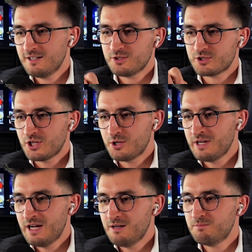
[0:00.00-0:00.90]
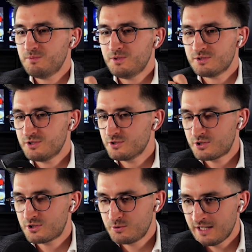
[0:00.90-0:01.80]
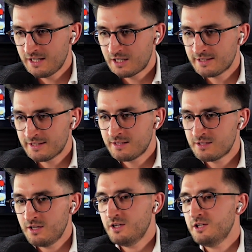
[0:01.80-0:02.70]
You're showing up. You're creating content.